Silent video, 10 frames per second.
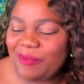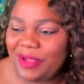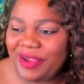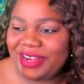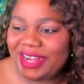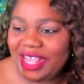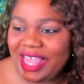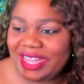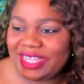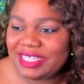part
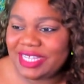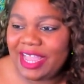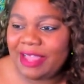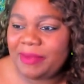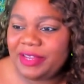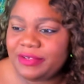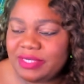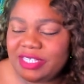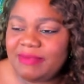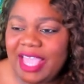at the top, and you'll
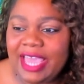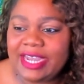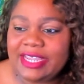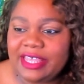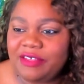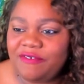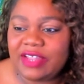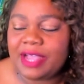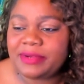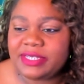see me adding yellow
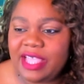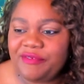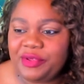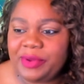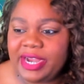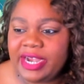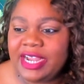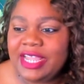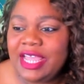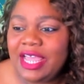flowers everywhere.
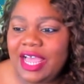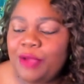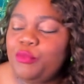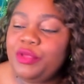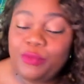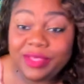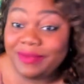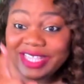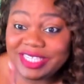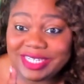We will
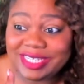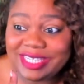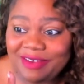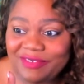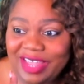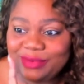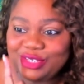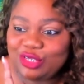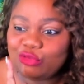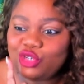get to the
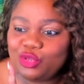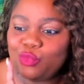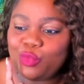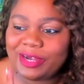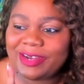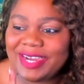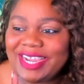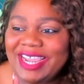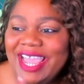sunflowers, don't you worry.